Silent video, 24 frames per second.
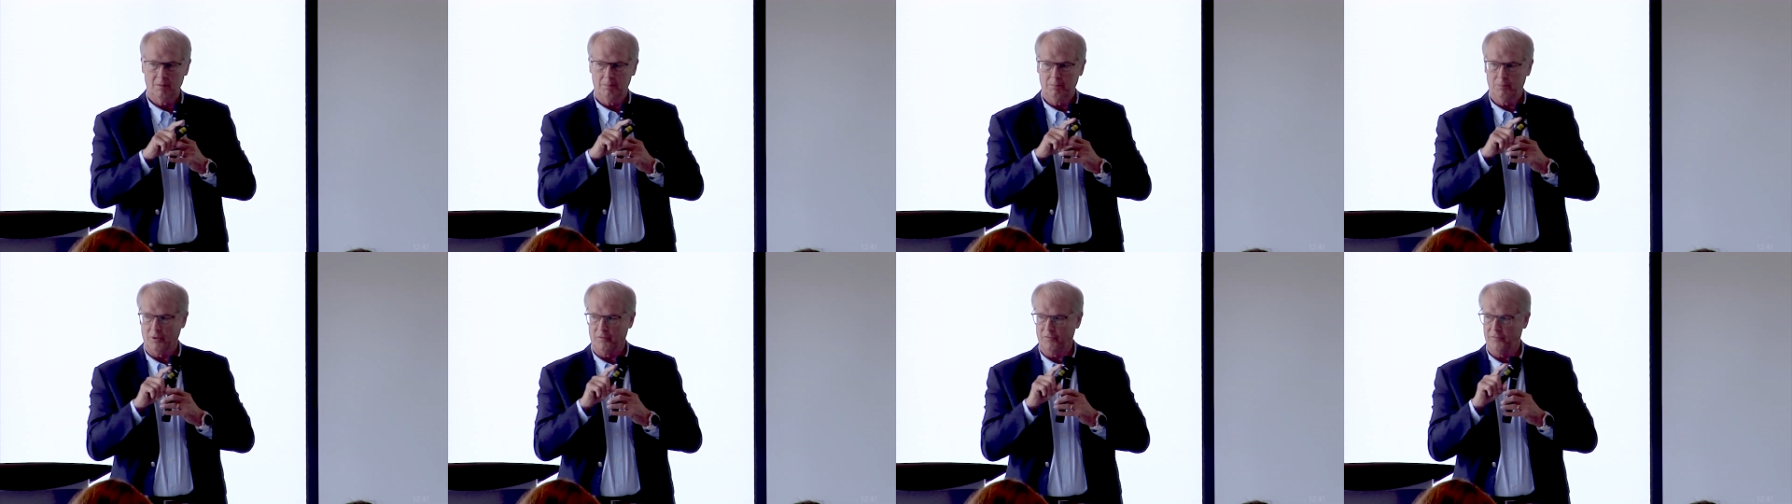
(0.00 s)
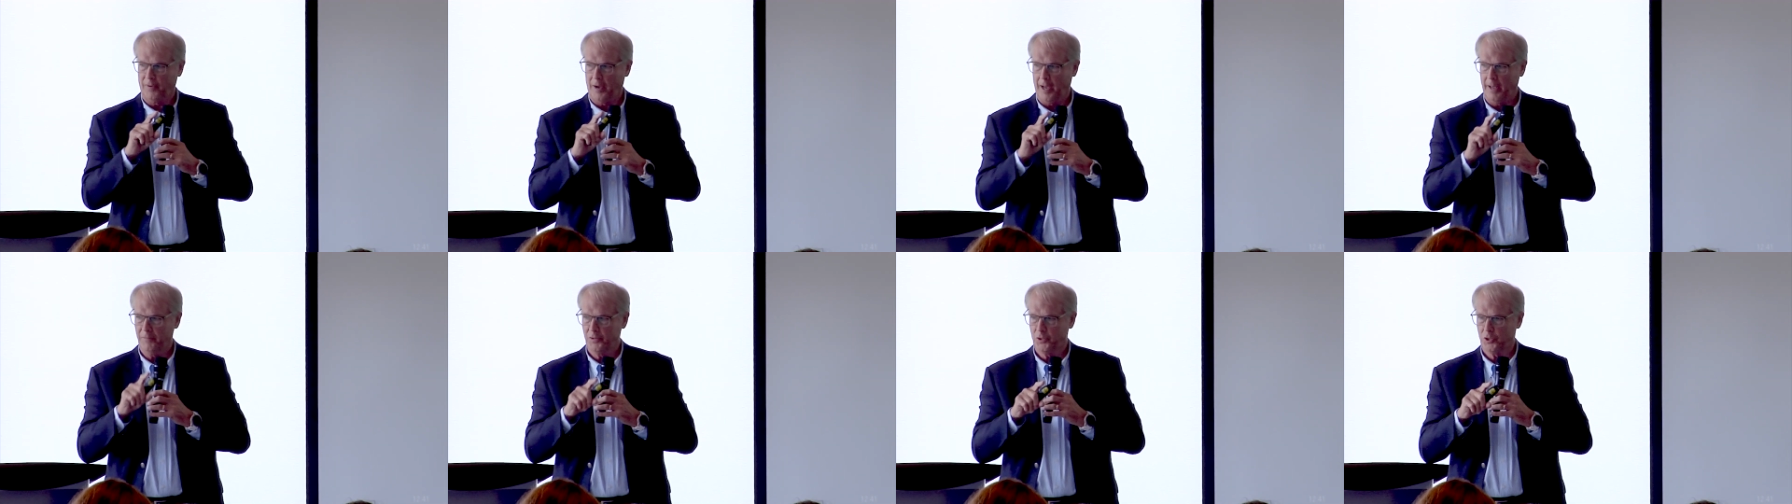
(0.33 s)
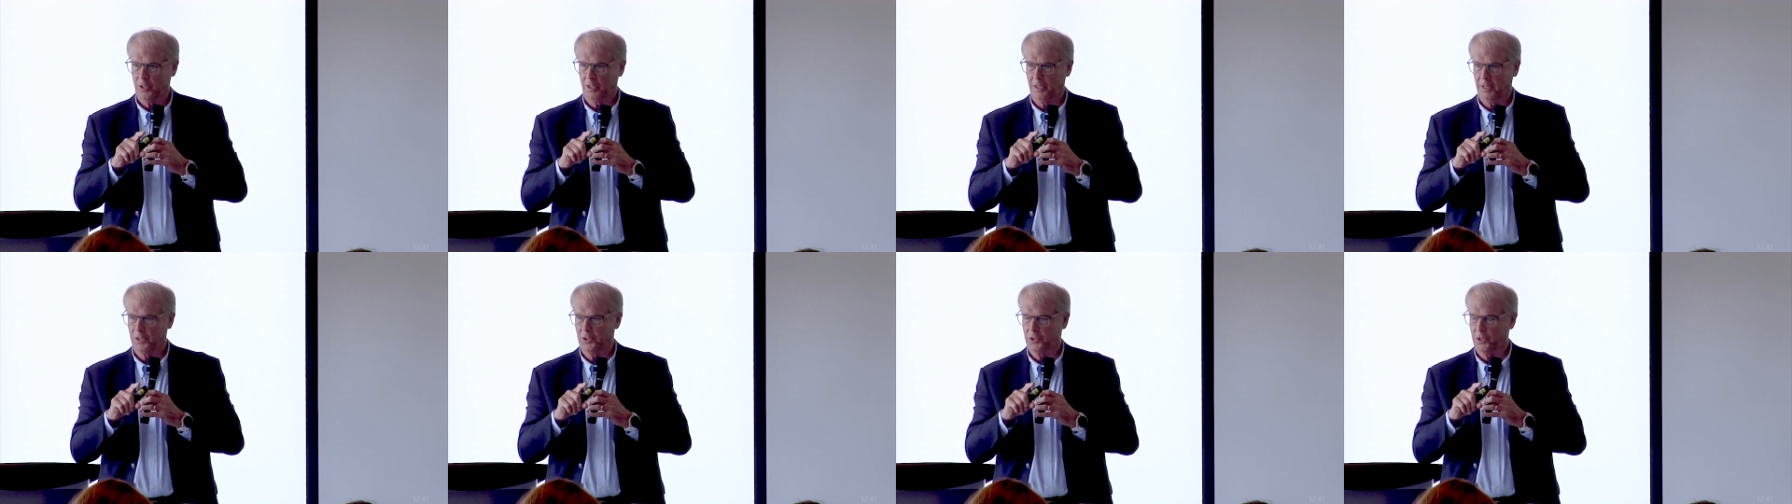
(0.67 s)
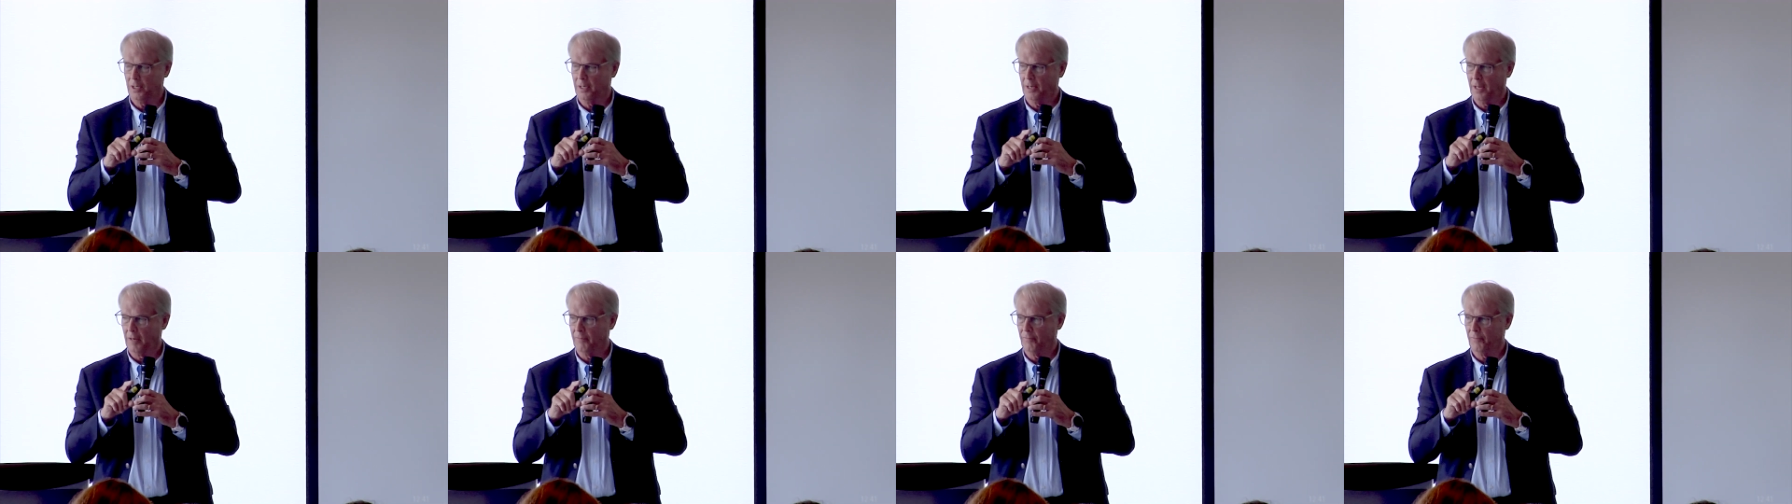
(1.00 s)
put 5 shillings
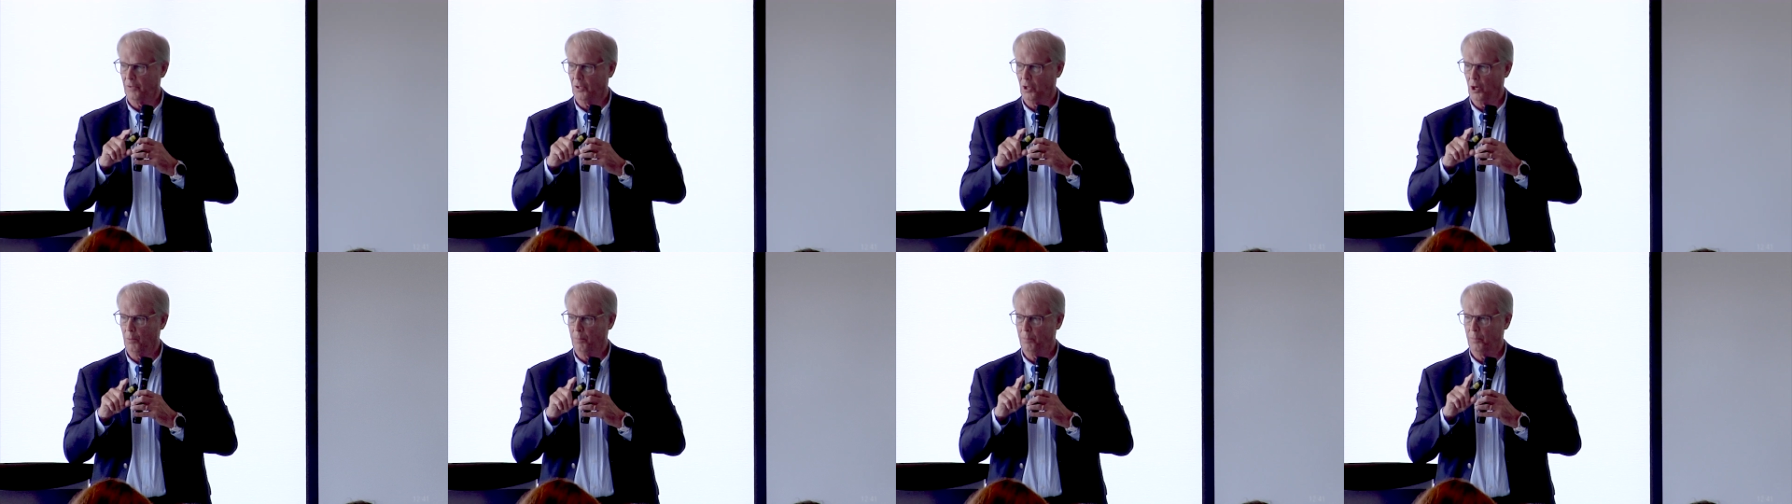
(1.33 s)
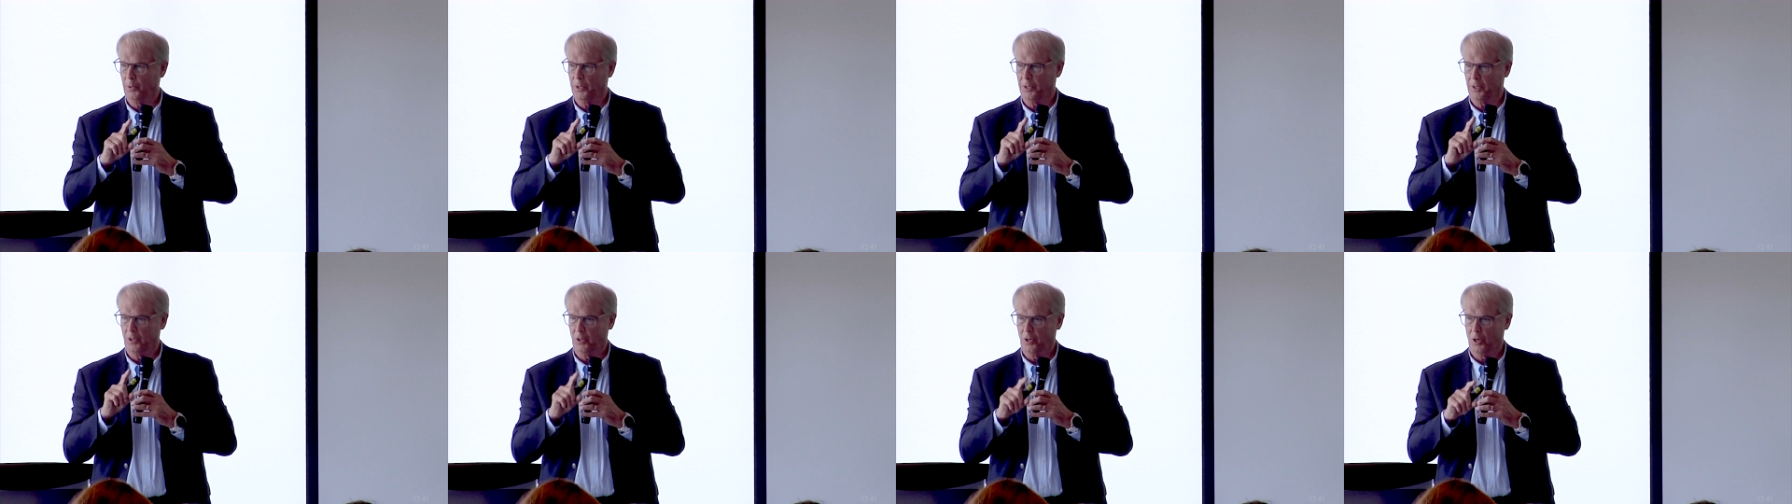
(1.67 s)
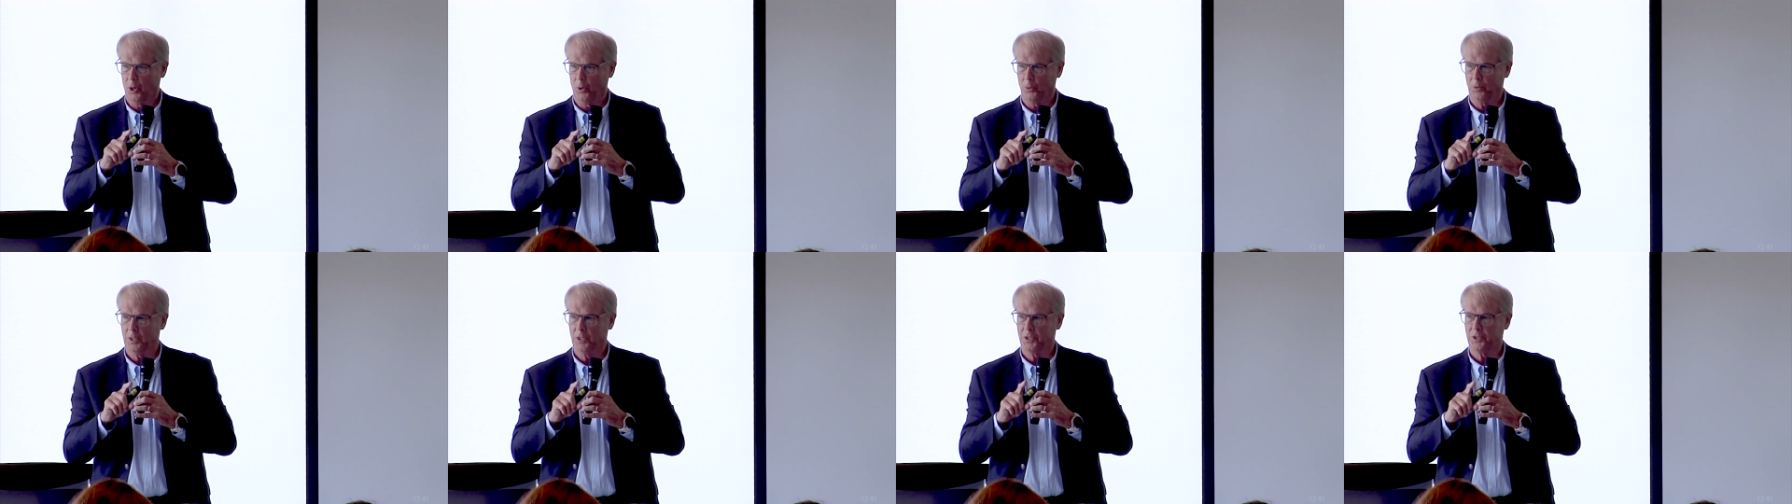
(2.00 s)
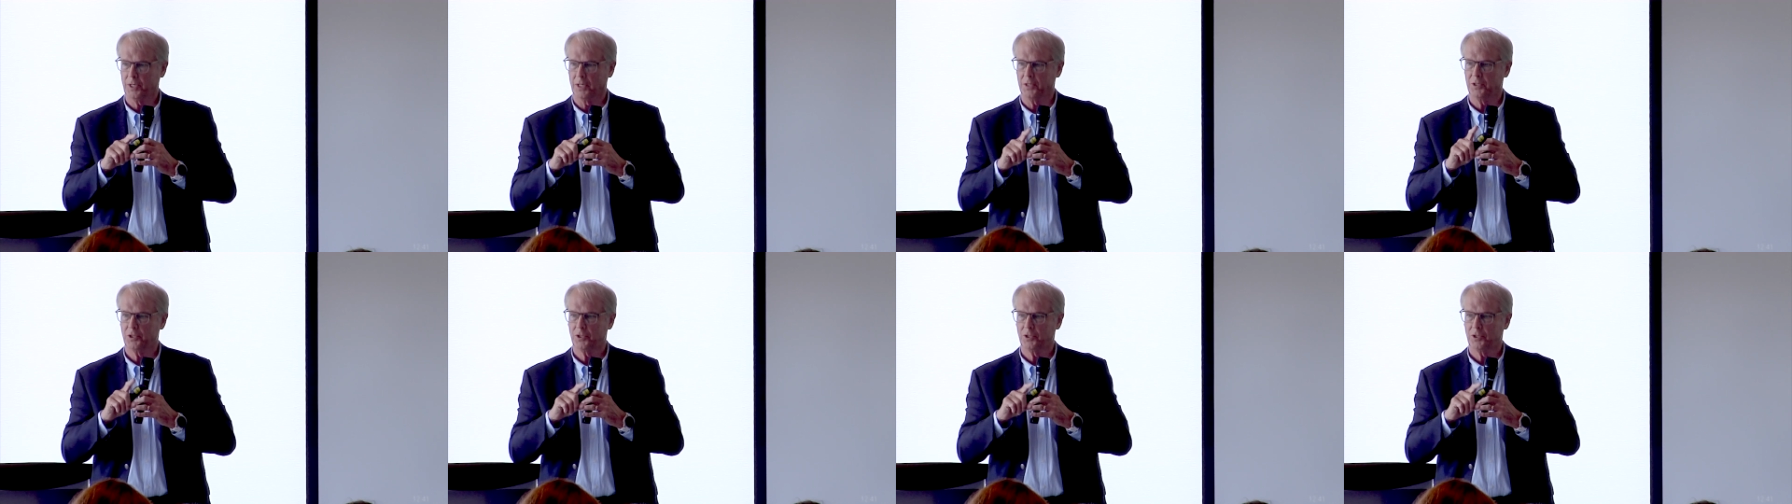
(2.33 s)
in an envelope with a note that said,